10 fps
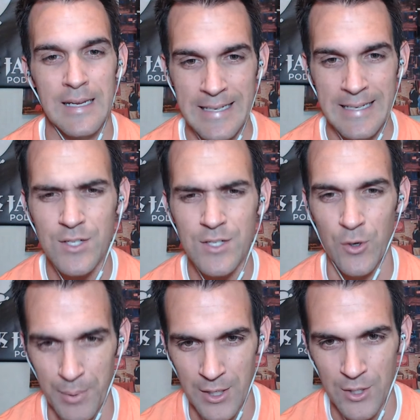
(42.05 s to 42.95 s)

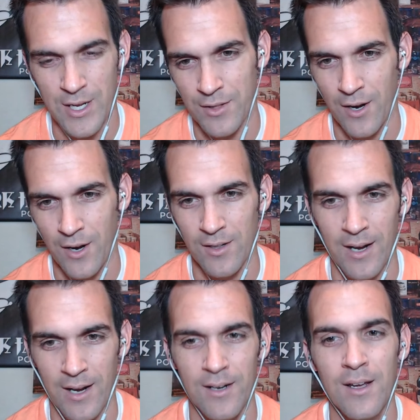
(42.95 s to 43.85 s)
Disto Beach, South
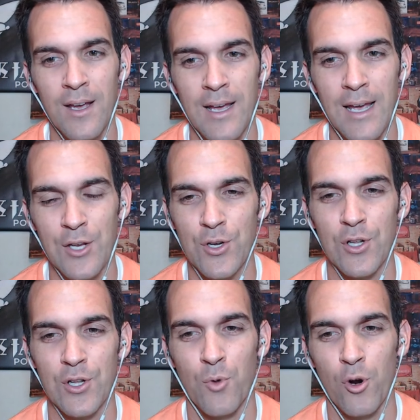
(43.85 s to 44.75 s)
Carolina, and you
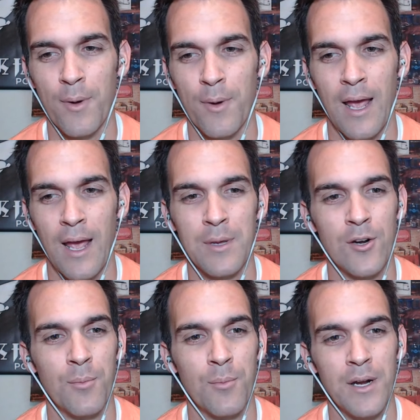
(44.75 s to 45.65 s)
can learn more about Abby and
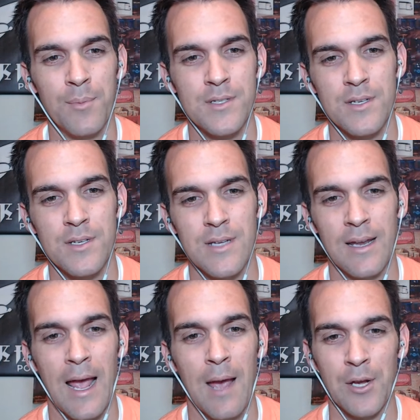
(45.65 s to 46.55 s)
her buddy business
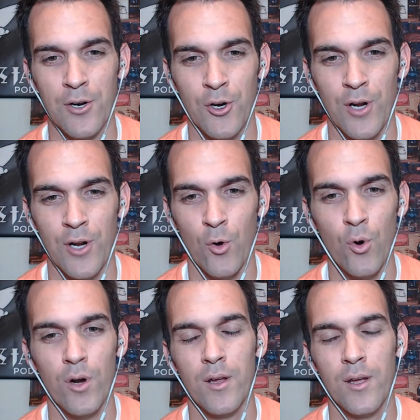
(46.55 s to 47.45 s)
at
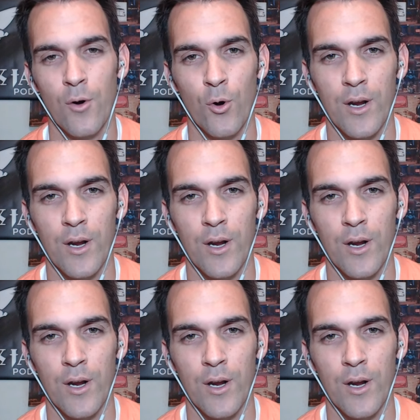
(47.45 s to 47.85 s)
abbyunger.org or